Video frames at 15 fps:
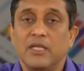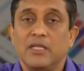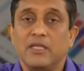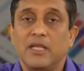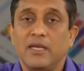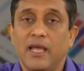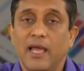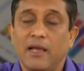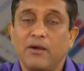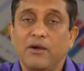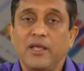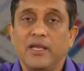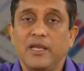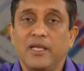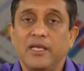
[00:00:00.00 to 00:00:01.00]
then
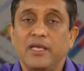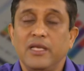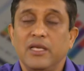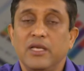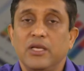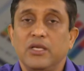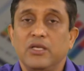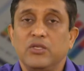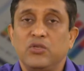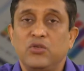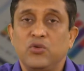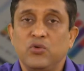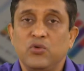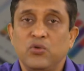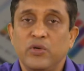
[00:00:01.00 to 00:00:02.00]
accordingly
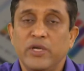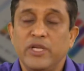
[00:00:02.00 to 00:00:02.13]
to